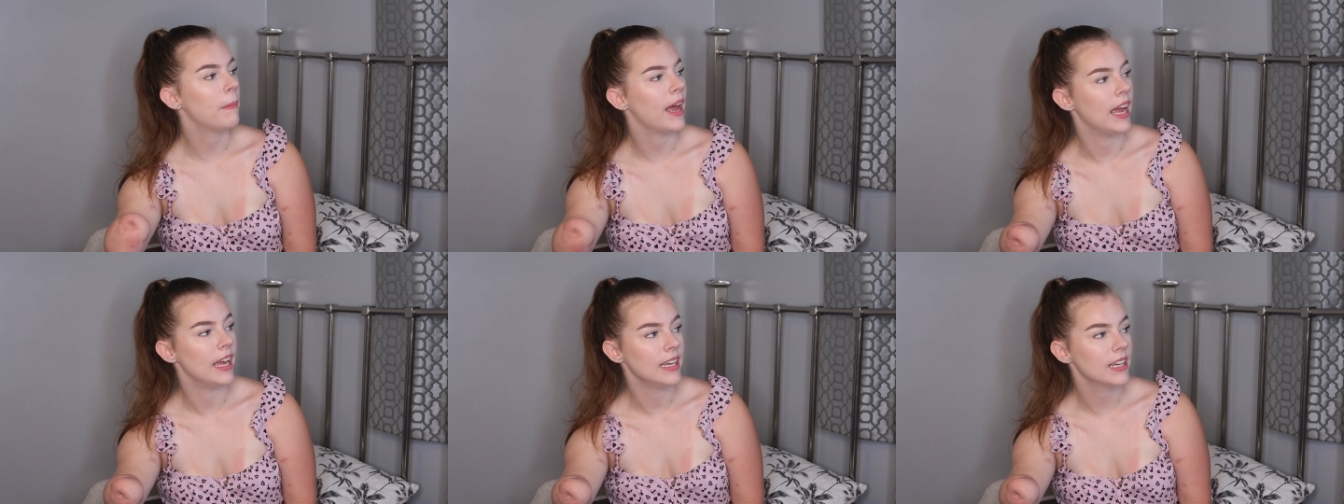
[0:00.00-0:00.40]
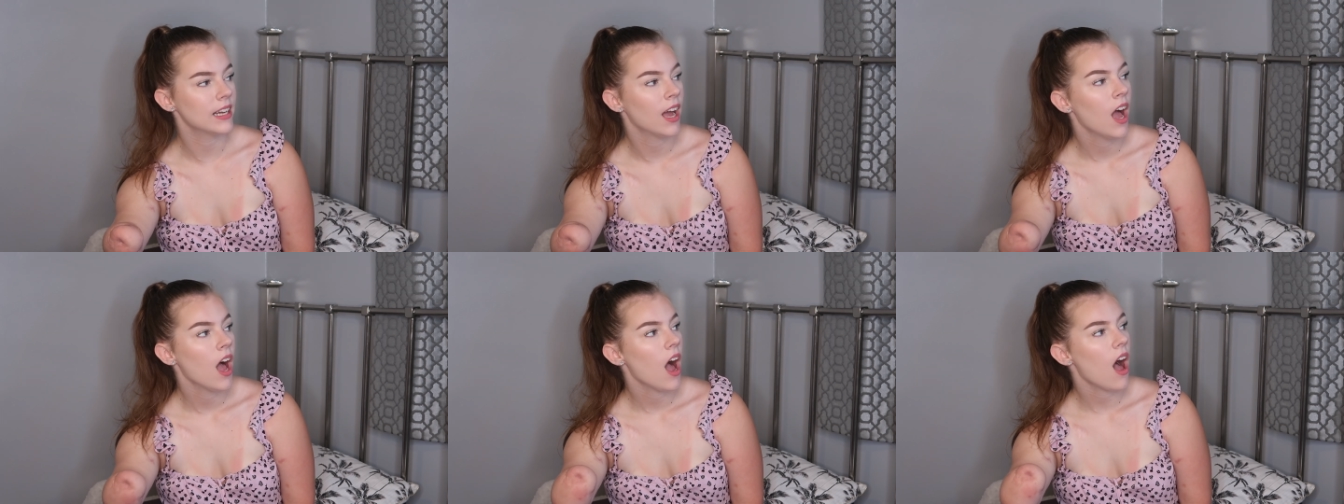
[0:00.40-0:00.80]

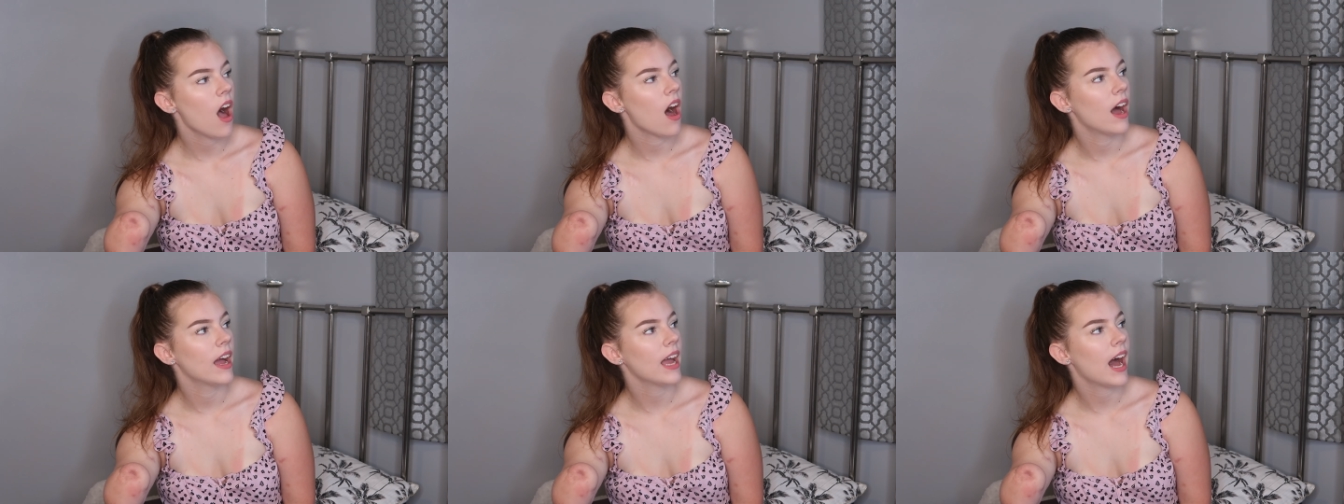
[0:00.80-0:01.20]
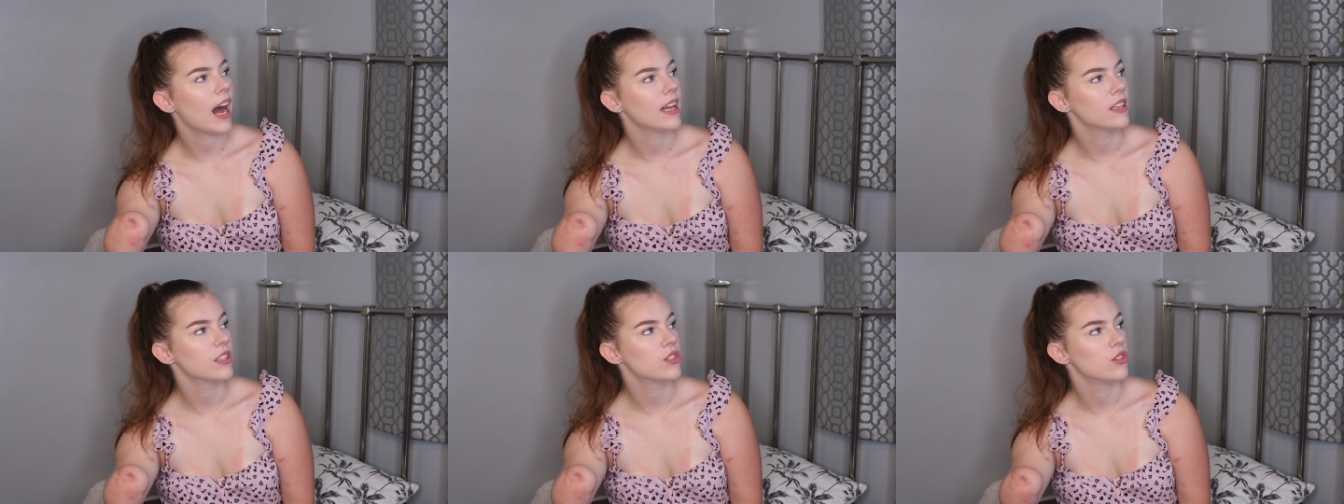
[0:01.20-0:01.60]
pink, I
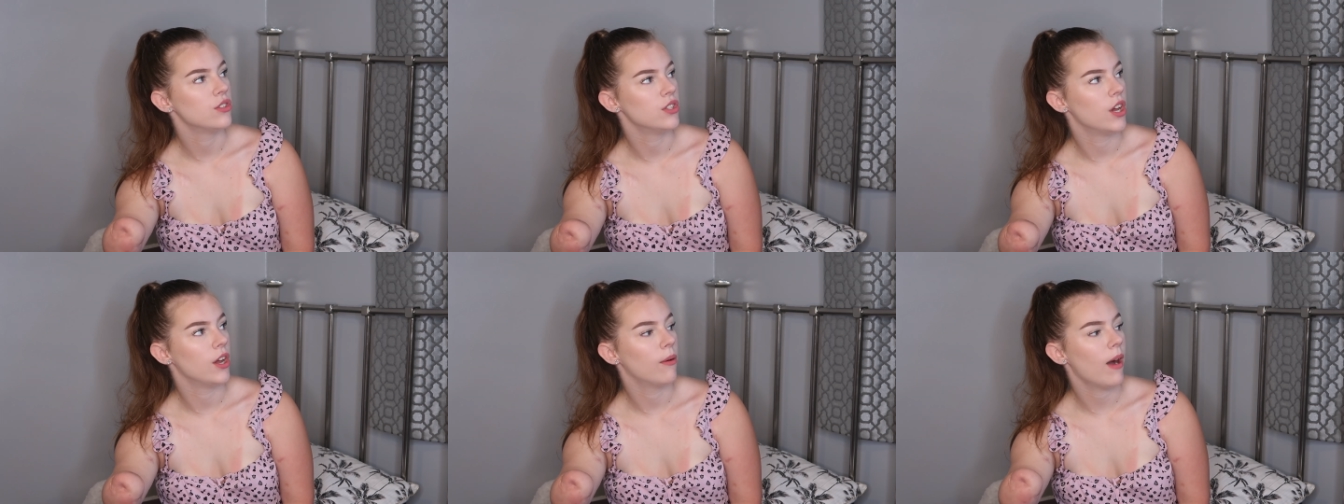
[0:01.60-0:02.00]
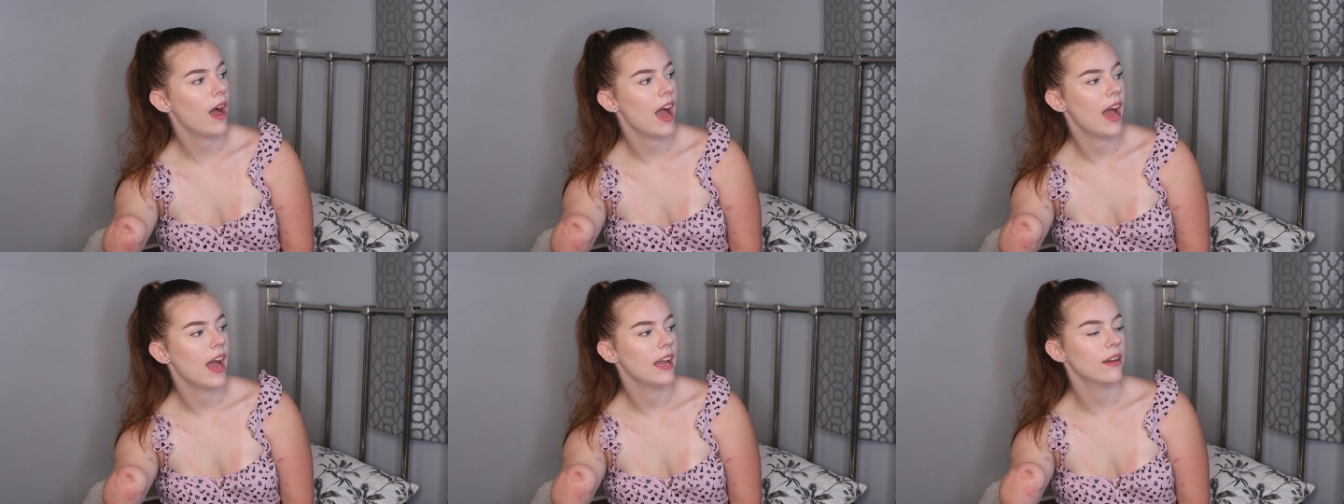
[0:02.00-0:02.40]
had to do
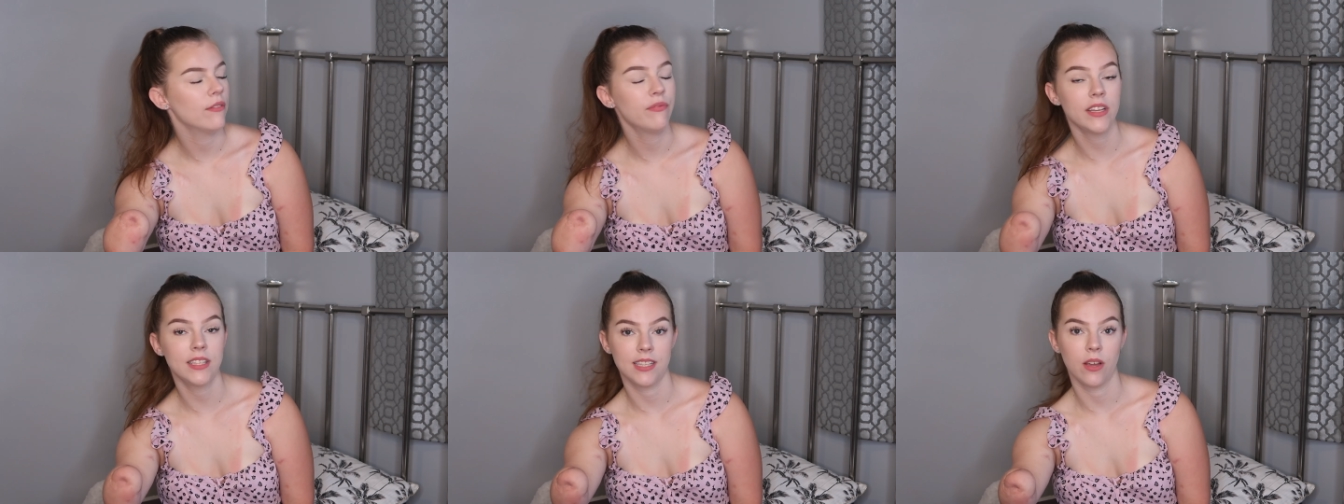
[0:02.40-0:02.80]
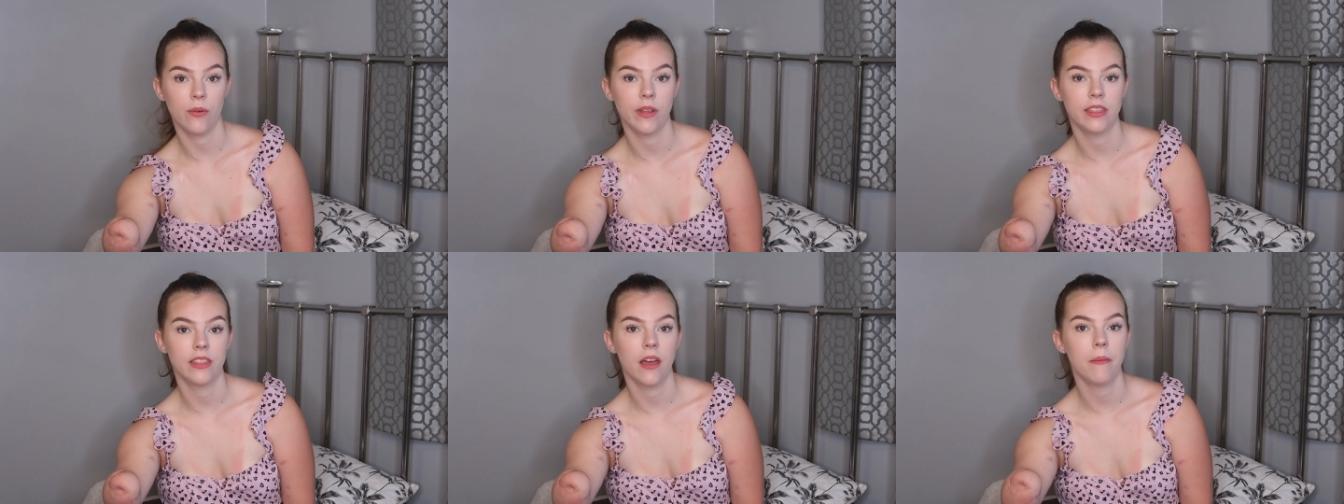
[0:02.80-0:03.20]
a fitting
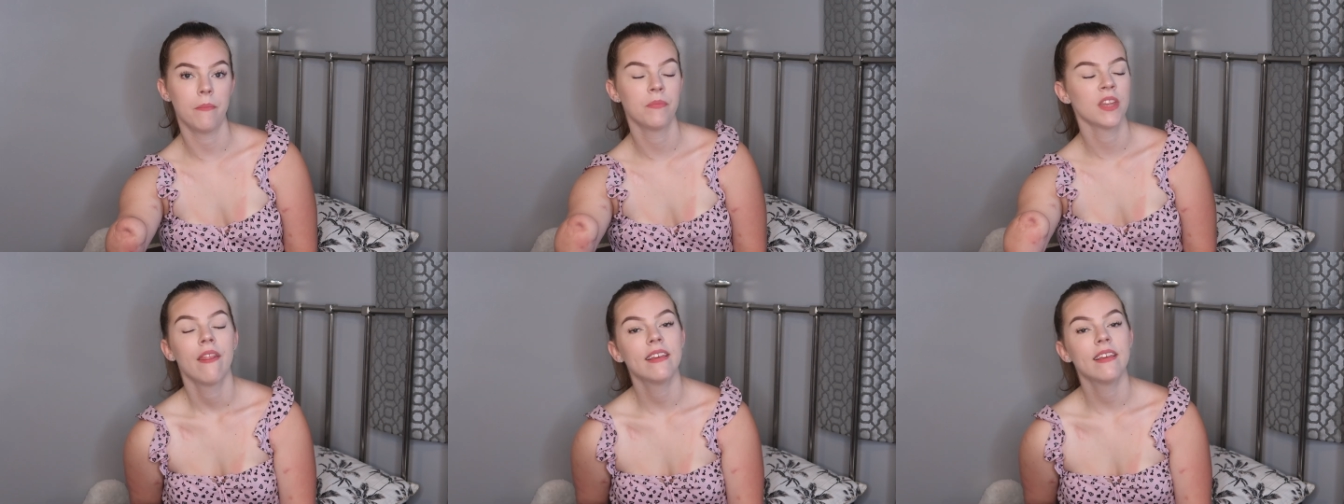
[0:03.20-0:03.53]
with them.